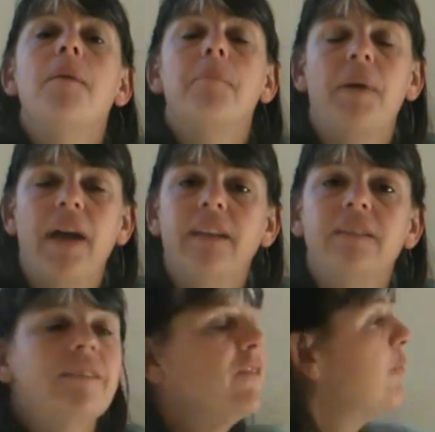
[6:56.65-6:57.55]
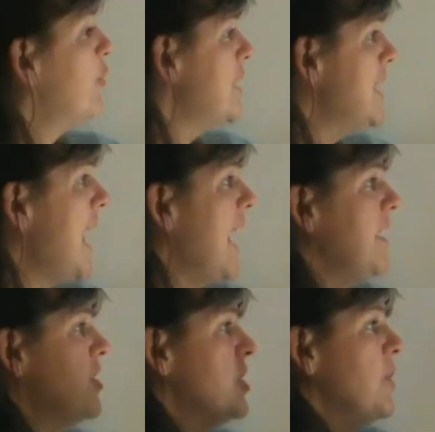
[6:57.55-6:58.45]
But for today,
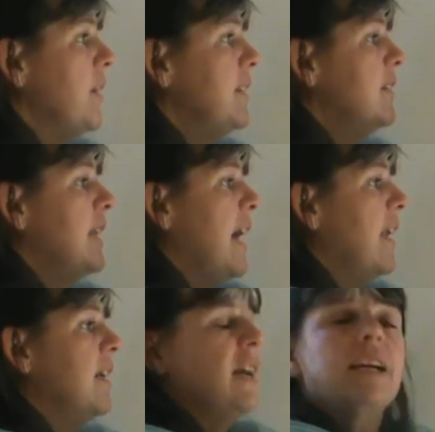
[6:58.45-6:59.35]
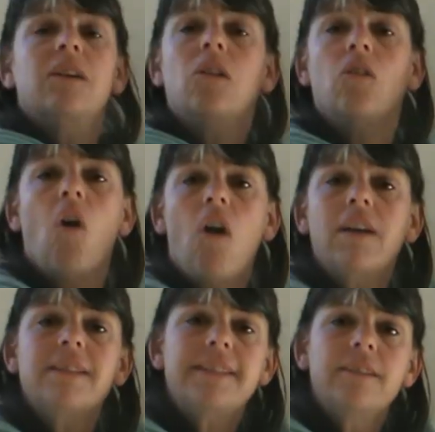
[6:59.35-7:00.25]
just knowing that a
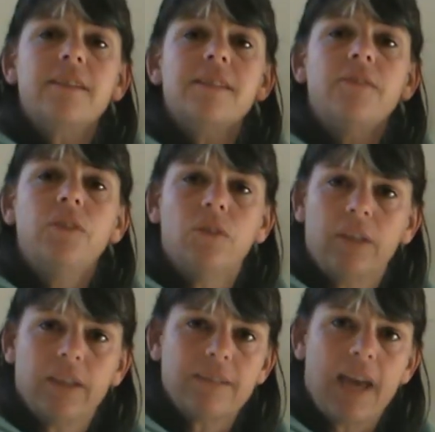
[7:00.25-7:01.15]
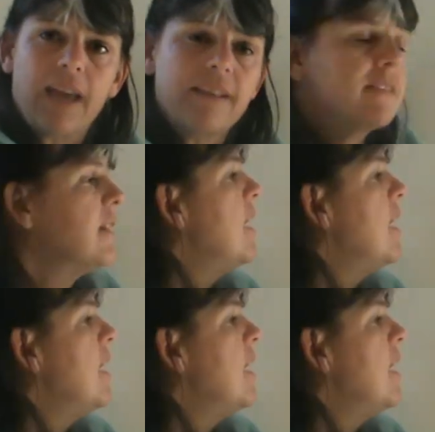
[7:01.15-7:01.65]
long series of nucleotides